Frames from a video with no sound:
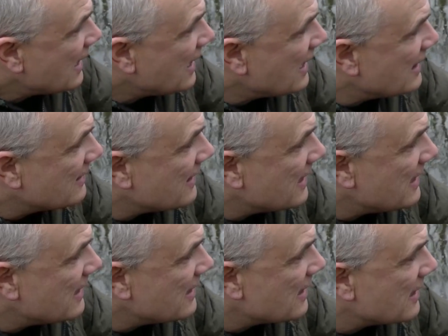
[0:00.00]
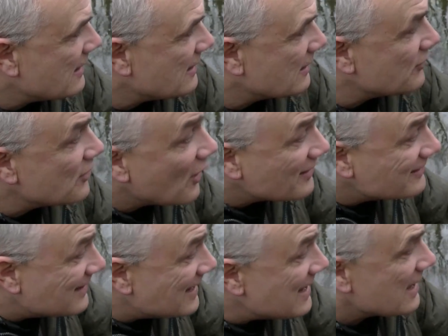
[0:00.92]
in the
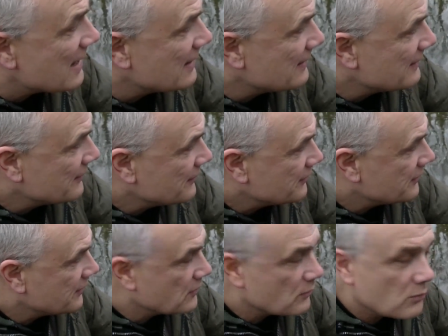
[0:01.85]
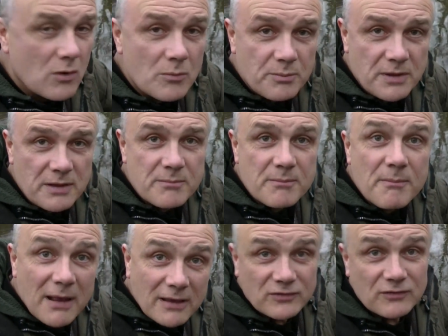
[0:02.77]
idea that there won't be
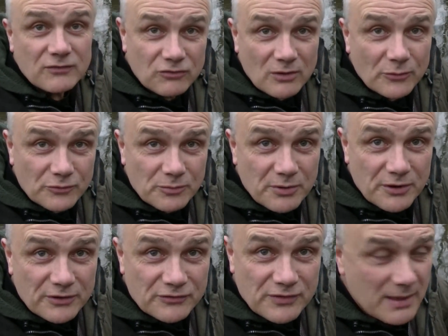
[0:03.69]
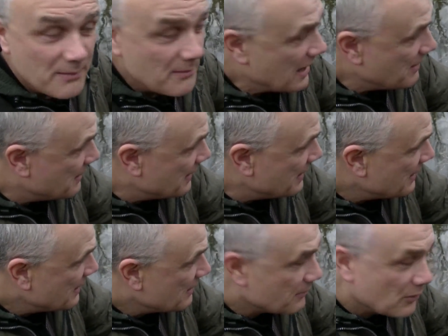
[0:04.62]
massive shoals of perch there maybe,
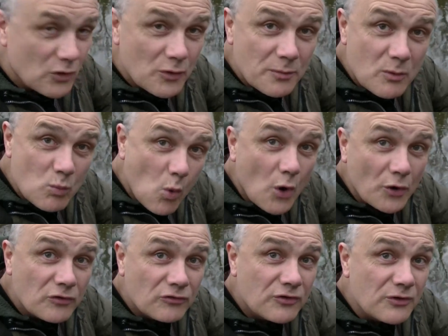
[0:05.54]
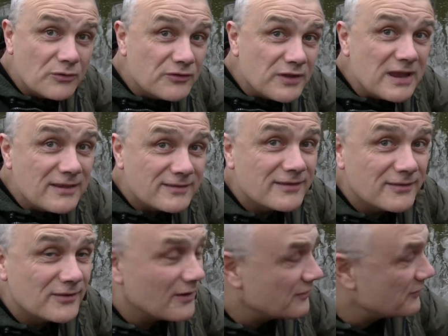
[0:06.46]
but there'll be one or two decent
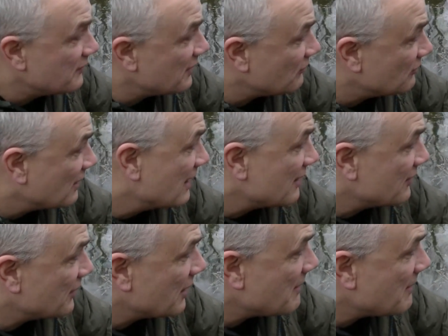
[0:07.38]
sized fish that